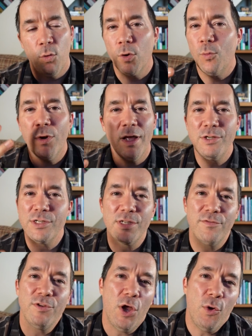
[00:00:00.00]
Or would I just
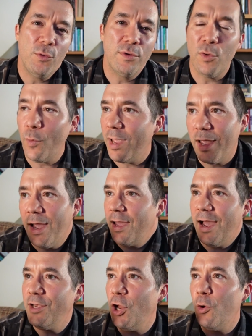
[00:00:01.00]
have known the way
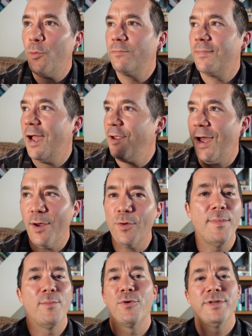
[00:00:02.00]
I
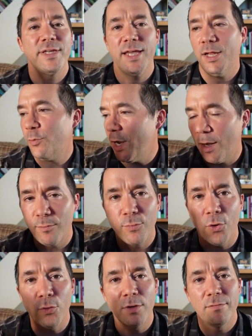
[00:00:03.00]
remember as a kid when I
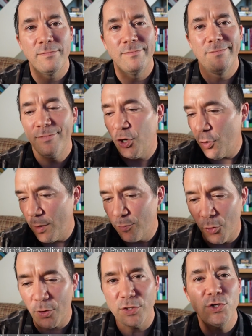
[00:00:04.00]
broke, you know, I broke a